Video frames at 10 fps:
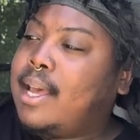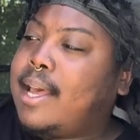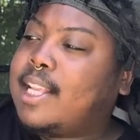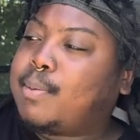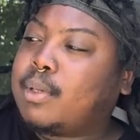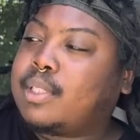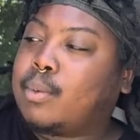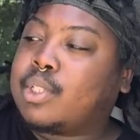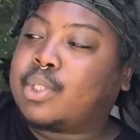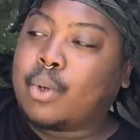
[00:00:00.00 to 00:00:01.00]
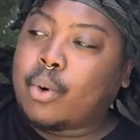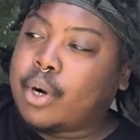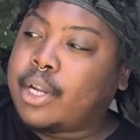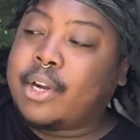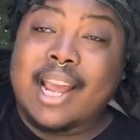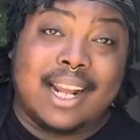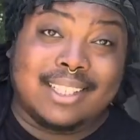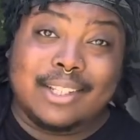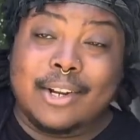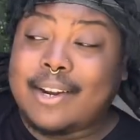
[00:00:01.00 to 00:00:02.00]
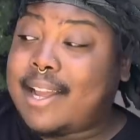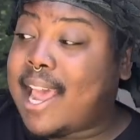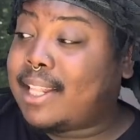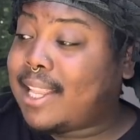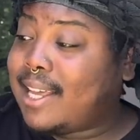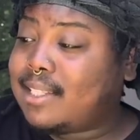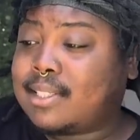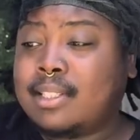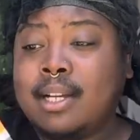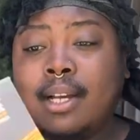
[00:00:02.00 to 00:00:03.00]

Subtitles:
It's supposed to restore your headlights.